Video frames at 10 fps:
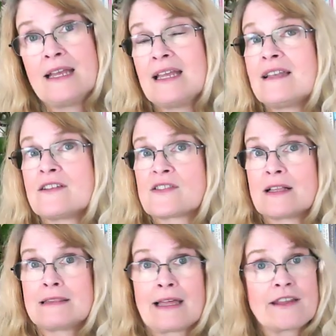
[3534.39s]
it is
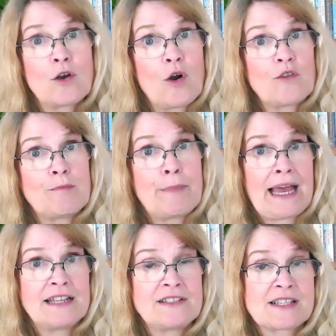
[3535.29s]
letting go of
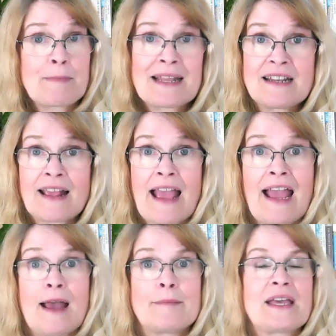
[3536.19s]
bad spending
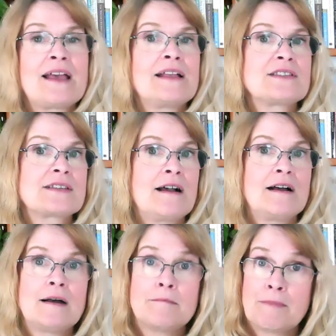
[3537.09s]
habits,
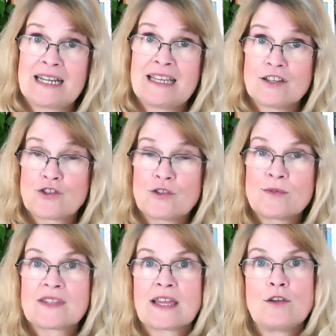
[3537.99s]
money
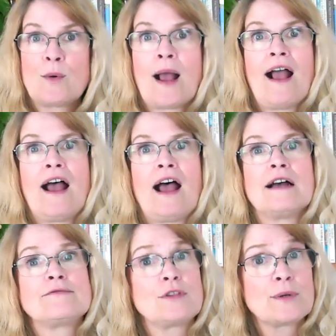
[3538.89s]
issues that you
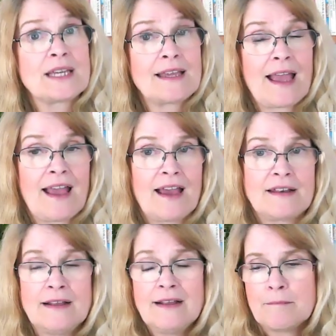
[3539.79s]
have, looking
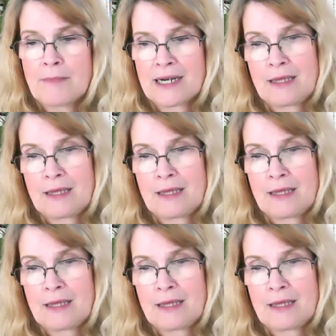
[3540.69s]
at money